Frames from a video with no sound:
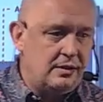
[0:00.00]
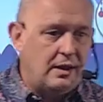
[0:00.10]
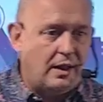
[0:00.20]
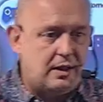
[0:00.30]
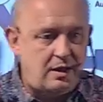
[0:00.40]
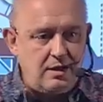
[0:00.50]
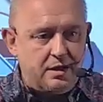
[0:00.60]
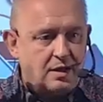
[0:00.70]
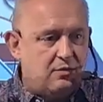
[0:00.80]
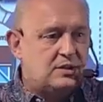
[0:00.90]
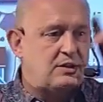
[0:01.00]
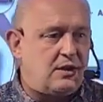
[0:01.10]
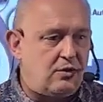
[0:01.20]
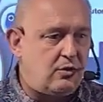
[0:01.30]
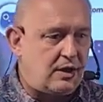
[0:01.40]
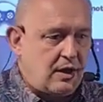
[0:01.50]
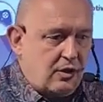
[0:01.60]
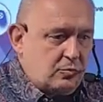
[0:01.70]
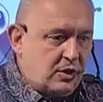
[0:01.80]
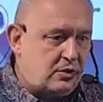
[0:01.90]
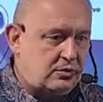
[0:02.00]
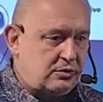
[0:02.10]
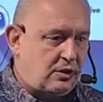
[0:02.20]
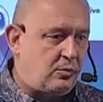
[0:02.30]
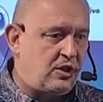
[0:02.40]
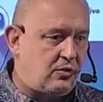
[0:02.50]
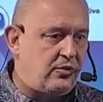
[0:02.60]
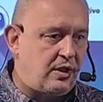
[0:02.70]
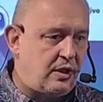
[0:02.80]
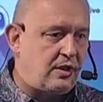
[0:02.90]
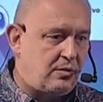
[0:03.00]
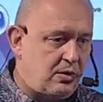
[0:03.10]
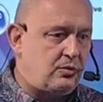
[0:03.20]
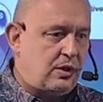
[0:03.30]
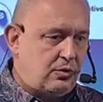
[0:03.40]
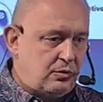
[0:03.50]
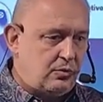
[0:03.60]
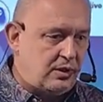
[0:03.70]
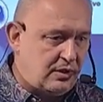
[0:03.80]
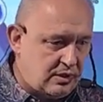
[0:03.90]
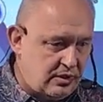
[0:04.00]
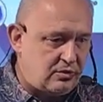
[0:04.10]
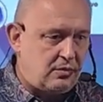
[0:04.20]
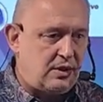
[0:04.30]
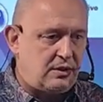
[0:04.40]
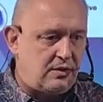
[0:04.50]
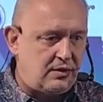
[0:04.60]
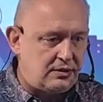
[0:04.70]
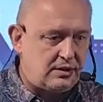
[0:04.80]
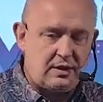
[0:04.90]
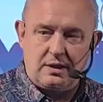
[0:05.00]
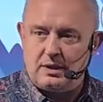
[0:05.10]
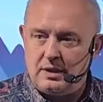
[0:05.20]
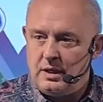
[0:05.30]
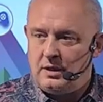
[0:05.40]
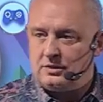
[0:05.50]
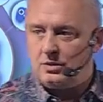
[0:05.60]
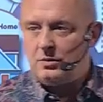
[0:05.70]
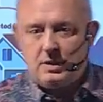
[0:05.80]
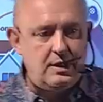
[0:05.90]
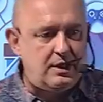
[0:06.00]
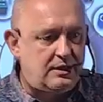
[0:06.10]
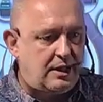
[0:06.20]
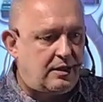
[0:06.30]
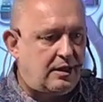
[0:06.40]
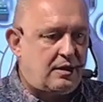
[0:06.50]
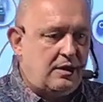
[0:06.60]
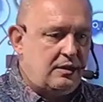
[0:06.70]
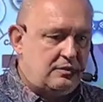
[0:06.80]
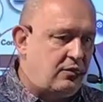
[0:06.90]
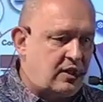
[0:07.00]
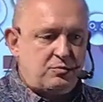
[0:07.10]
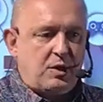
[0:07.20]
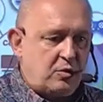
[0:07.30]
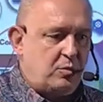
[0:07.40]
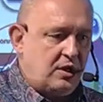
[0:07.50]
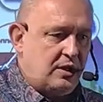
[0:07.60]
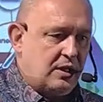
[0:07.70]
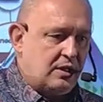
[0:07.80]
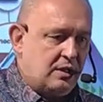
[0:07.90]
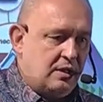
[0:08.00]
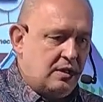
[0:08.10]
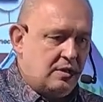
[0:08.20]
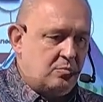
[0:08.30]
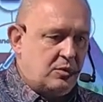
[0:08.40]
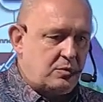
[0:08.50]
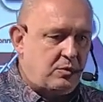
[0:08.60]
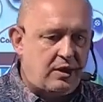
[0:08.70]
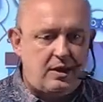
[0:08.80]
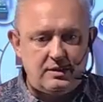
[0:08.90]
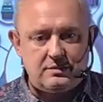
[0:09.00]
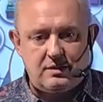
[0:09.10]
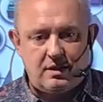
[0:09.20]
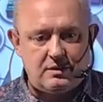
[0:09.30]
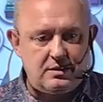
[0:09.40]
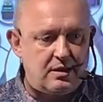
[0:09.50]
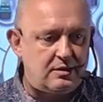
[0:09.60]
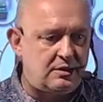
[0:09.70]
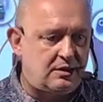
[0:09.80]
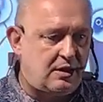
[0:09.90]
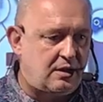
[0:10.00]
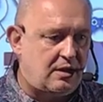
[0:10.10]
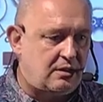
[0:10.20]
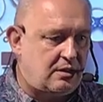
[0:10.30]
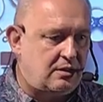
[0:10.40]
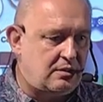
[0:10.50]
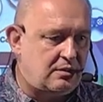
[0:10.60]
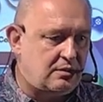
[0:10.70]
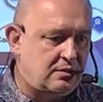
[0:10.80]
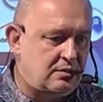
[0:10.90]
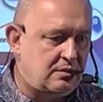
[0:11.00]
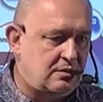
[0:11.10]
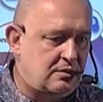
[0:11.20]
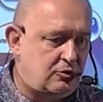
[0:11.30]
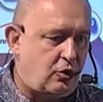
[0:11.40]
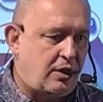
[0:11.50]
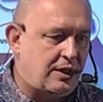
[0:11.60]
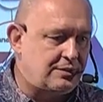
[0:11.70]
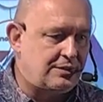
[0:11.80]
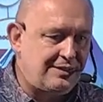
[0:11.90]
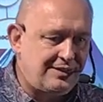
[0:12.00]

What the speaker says: I can hear everything going out because nobody was thinking about how to insulate everything. So technically, it's a very smart building, but my guests think they are sitting under the toilets,